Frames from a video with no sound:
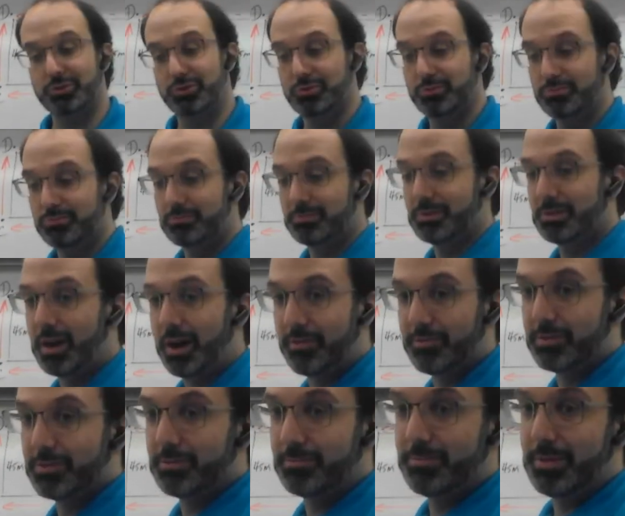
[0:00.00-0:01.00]
you
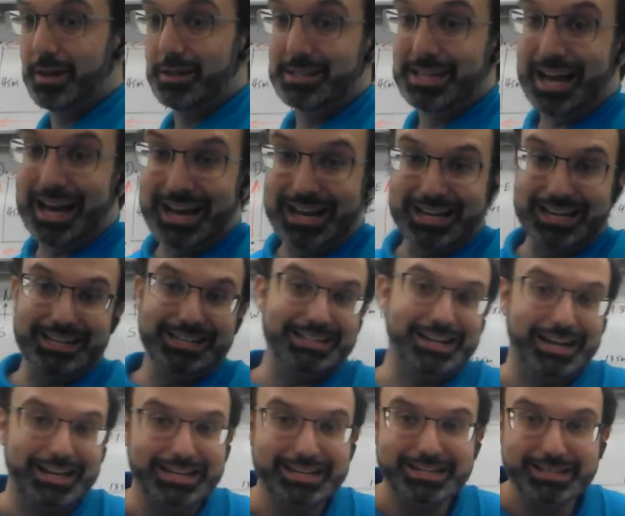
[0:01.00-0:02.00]
cover a tiny,
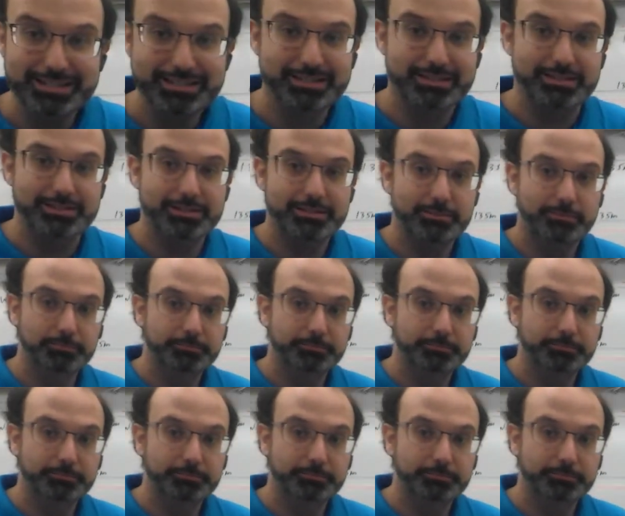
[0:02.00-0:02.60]
tiny distance.